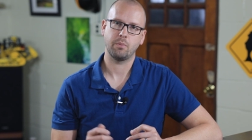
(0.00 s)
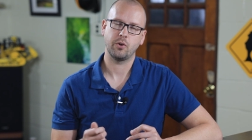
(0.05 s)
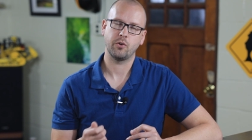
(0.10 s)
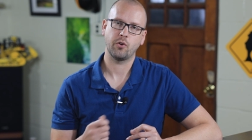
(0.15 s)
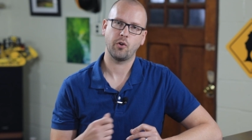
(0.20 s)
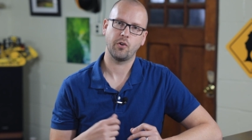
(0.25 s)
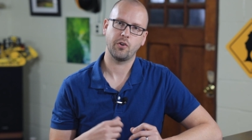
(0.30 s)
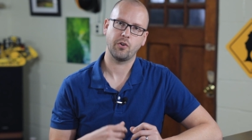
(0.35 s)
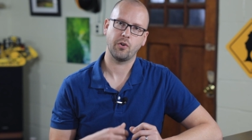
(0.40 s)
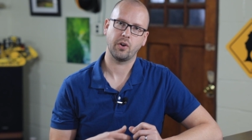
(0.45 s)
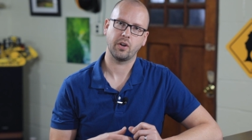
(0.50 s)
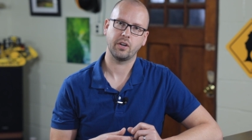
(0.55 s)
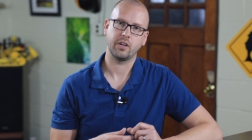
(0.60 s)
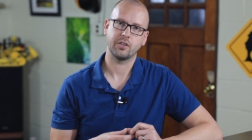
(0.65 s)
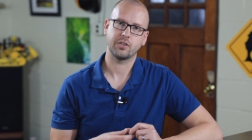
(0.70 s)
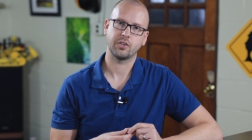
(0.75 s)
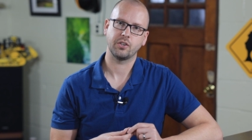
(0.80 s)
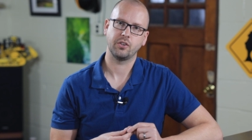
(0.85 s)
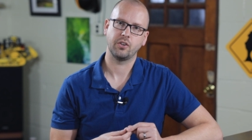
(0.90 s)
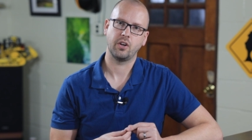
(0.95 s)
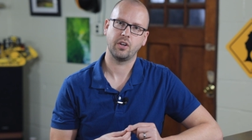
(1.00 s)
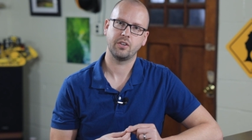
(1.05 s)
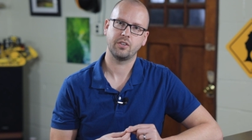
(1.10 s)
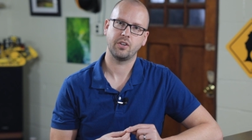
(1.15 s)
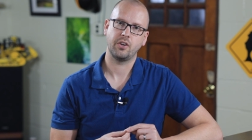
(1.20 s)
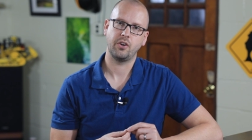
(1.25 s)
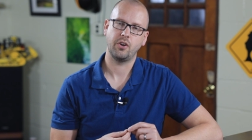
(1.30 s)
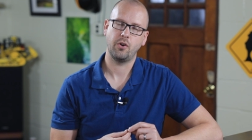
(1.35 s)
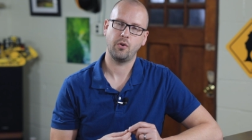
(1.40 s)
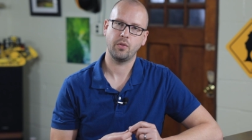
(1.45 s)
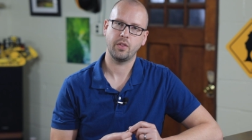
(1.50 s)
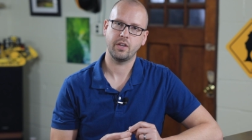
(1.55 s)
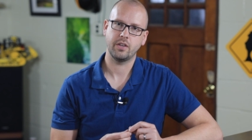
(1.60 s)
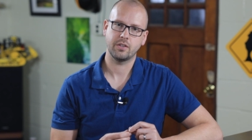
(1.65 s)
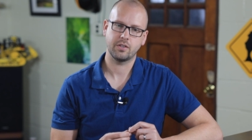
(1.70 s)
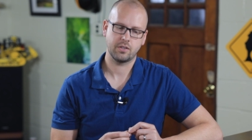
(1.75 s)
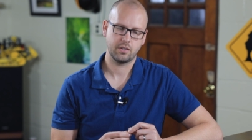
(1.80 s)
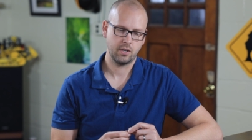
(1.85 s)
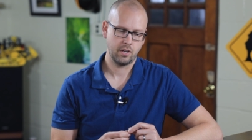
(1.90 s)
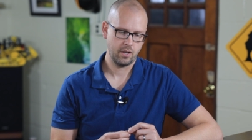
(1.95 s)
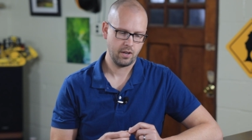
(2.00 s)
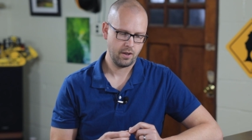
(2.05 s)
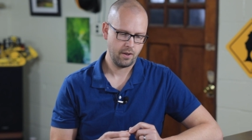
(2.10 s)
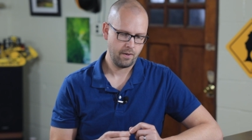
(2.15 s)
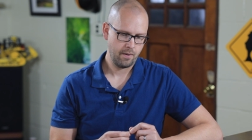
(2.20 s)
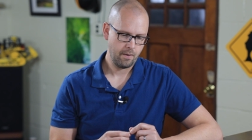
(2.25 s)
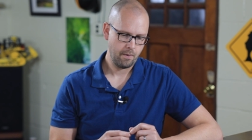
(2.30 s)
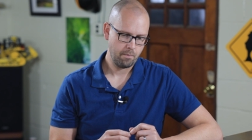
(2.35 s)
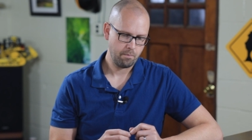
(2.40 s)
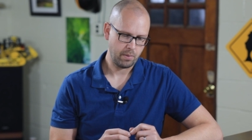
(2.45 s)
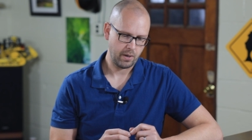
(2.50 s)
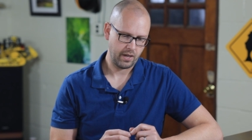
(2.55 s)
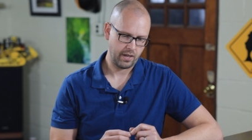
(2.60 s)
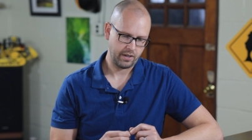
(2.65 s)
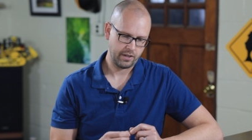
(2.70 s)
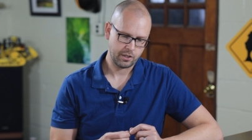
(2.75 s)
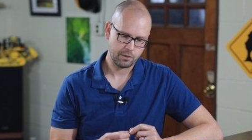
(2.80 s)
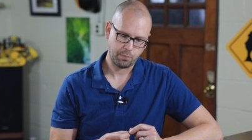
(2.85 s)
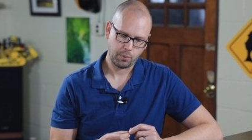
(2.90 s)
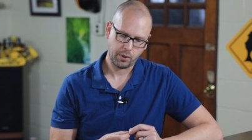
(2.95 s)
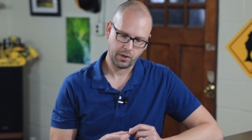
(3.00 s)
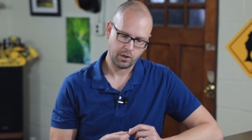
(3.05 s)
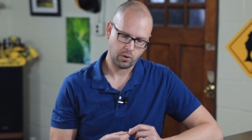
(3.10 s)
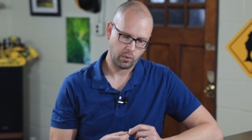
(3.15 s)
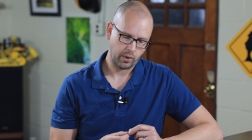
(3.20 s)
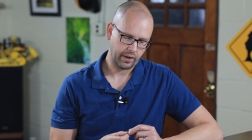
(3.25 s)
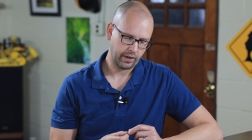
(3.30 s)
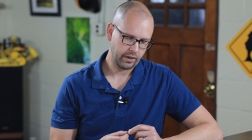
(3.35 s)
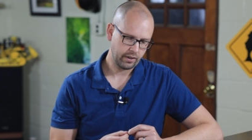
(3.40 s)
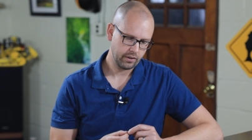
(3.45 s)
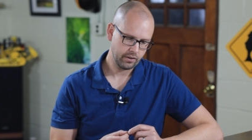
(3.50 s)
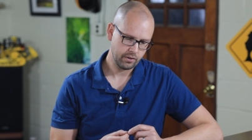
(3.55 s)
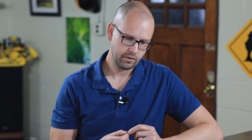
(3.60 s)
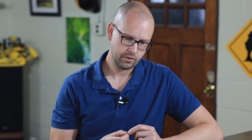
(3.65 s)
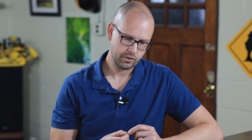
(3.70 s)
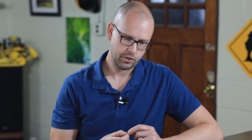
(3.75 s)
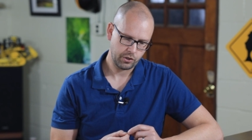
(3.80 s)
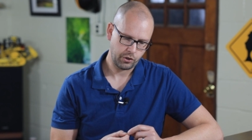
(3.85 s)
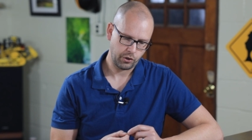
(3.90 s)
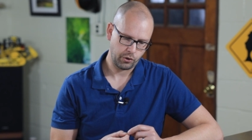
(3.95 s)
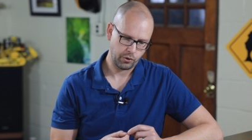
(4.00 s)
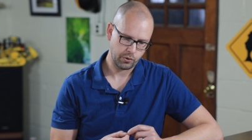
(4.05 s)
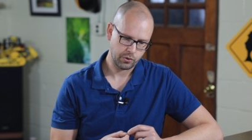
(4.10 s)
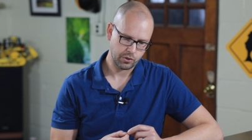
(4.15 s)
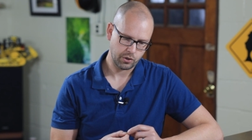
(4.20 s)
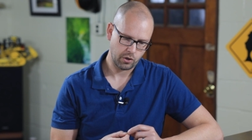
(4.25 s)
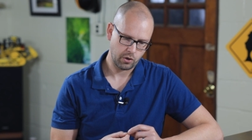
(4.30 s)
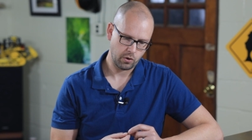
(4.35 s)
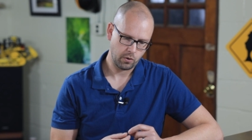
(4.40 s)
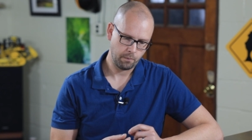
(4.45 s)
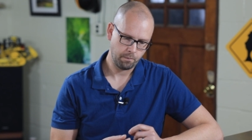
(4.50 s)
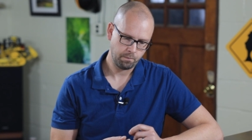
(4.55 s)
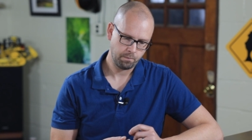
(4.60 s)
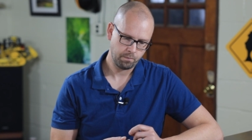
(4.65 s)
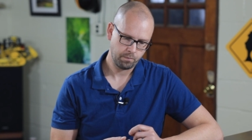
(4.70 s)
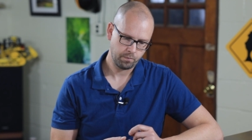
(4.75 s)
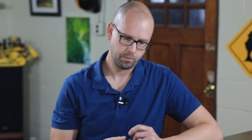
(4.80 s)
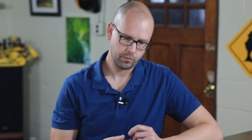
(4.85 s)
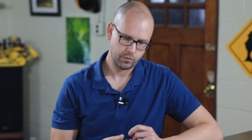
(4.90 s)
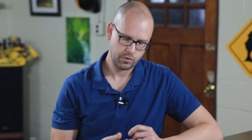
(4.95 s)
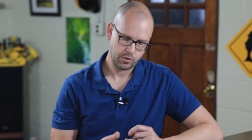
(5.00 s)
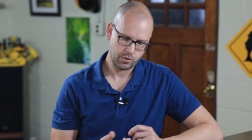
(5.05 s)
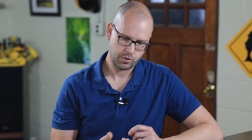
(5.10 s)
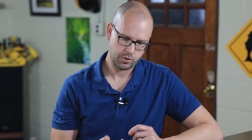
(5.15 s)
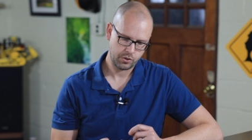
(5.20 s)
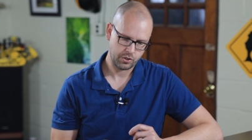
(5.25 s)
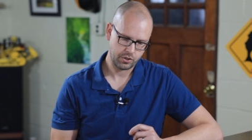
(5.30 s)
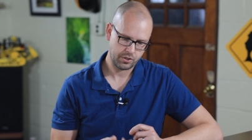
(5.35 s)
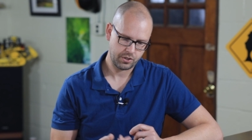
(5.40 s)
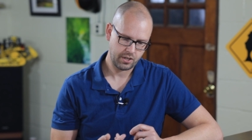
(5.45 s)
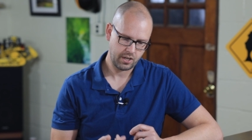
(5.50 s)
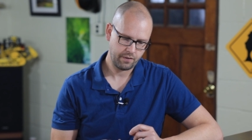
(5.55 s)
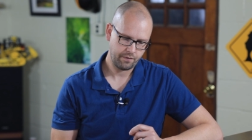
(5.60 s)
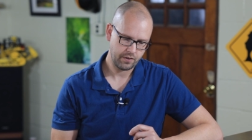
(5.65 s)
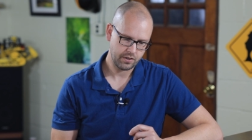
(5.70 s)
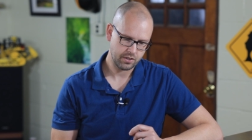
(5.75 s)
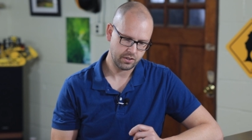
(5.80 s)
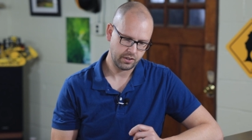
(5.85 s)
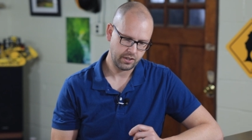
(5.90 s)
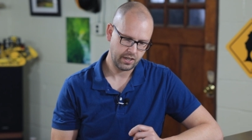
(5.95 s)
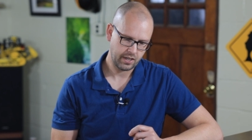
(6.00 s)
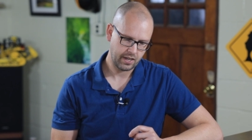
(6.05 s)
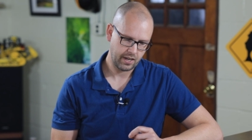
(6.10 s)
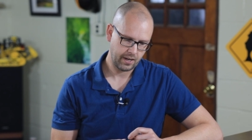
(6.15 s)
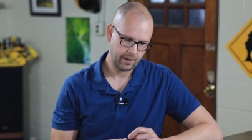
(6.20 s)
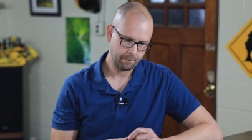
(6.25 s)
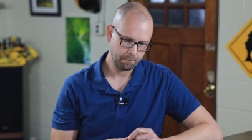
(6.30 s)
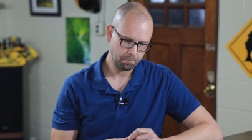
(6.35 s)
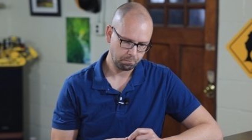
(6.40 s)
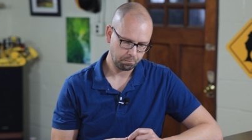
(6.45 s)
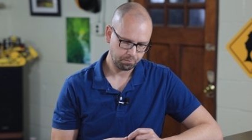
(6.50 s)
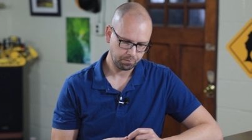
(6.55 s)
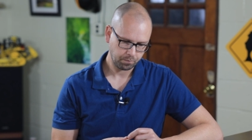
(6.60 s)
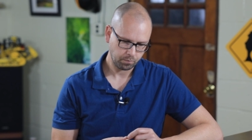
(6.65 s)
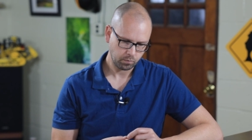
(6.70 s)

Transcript: up and turn your ignition on to know this. But it's pretty quick to do, so just see if it's leaking.